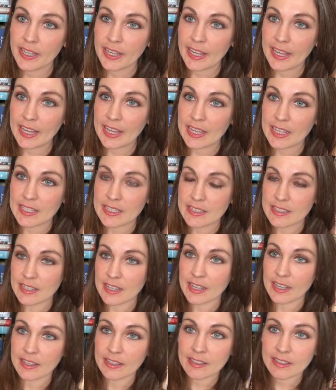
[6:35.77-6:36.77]
And
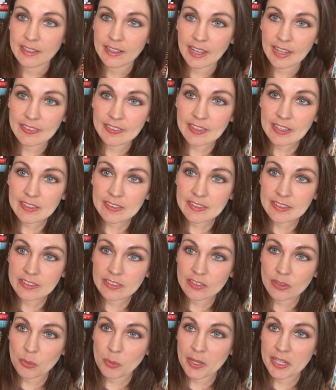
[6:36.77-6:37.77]
uh, I think this
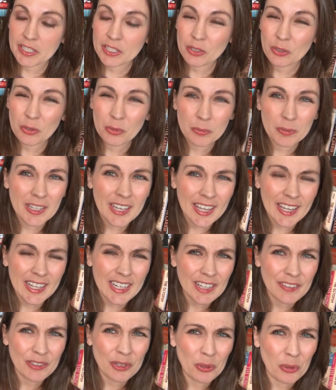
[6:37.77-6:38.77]
is the one you'll get
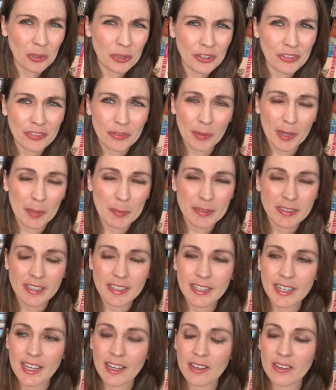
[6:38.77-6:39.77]
if you order it from
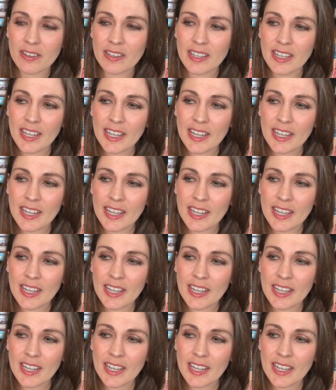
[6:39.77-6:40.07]
Amazon now.